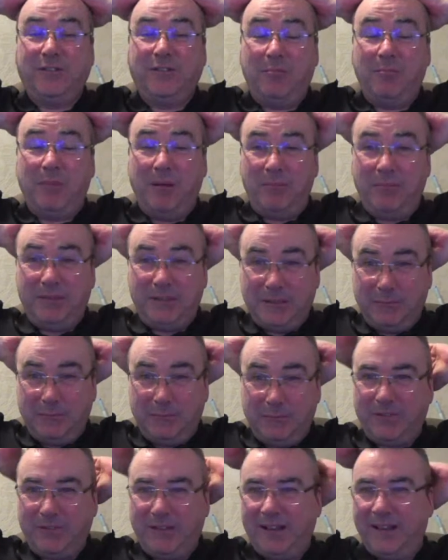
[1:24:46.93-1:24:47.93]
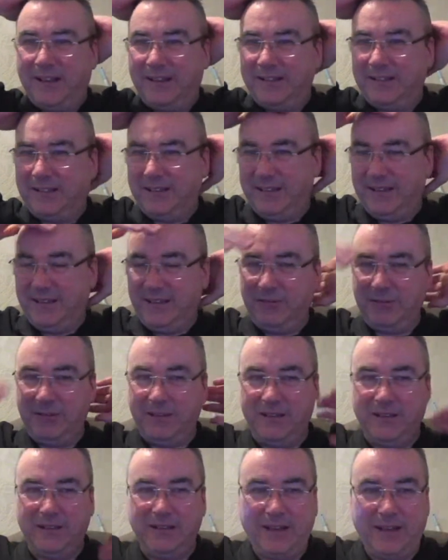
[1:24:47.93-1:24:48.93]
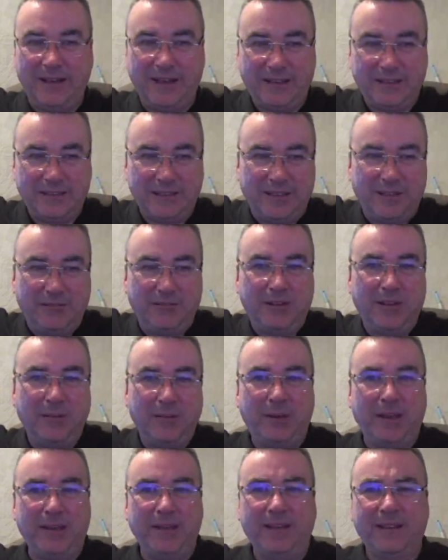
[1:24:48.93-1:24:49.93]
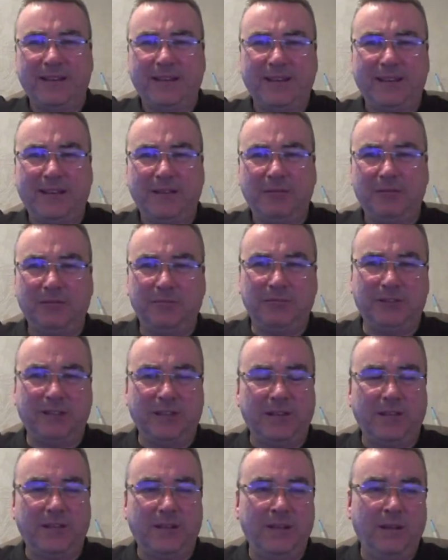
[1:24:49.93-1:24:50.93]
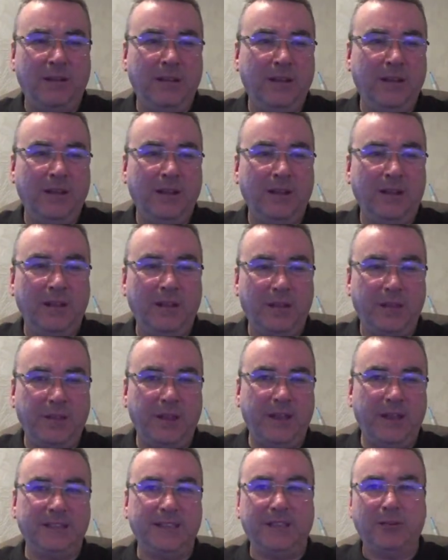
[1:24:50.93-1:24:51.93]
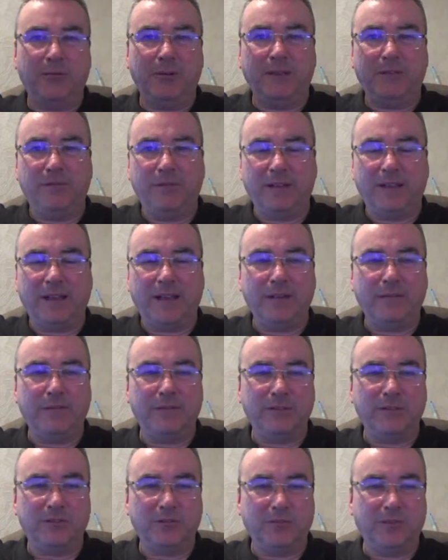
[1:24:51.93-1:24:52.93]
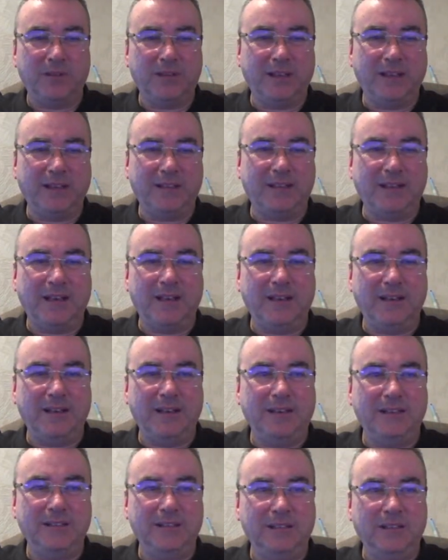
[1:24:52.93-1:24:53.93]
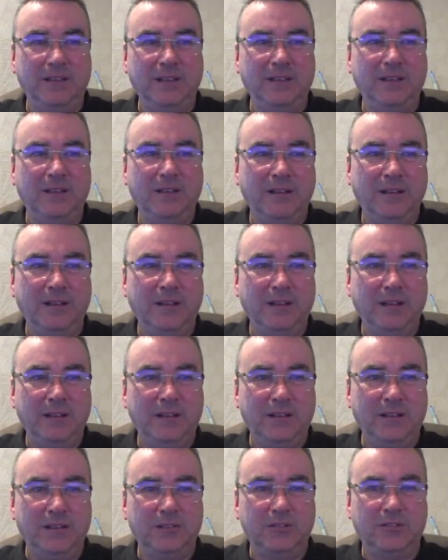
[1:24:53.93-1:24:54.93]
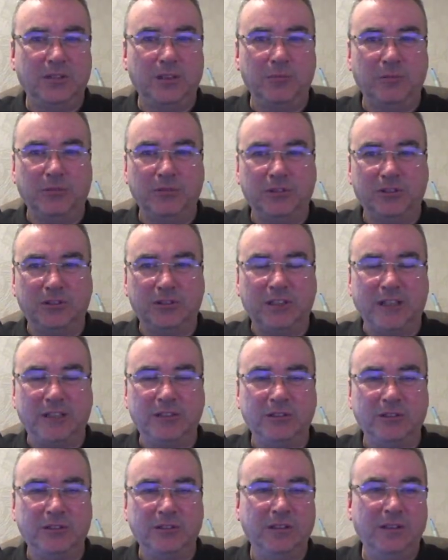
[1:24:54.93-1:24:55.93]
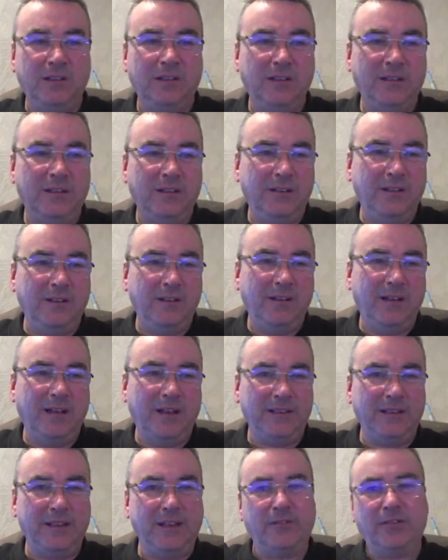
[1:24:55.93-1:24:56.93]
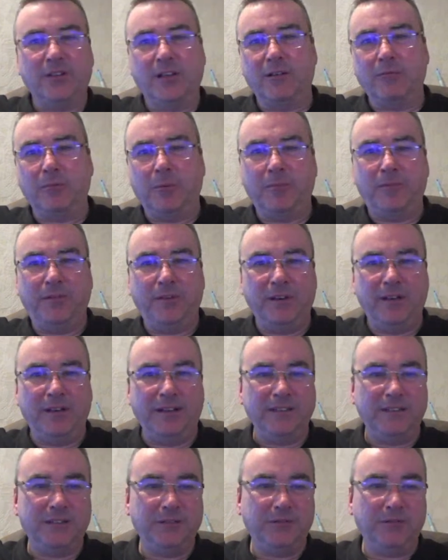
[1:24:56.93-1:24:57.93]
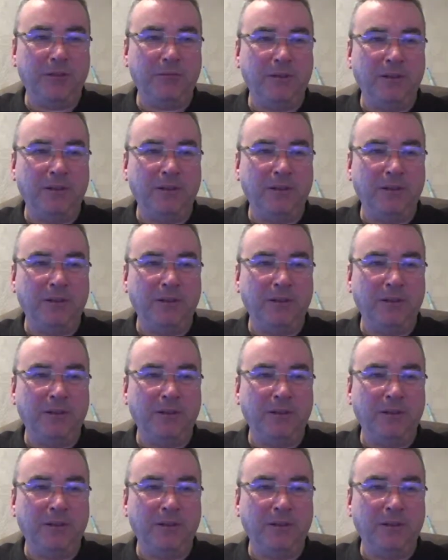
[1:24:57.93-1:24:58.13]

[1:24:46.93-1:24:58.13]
memberships for that. They, you know, Eric's, you know, you pay, I think it was it 30 quid for life or something like that, and then so much a session, and you'd have to go up for an interview.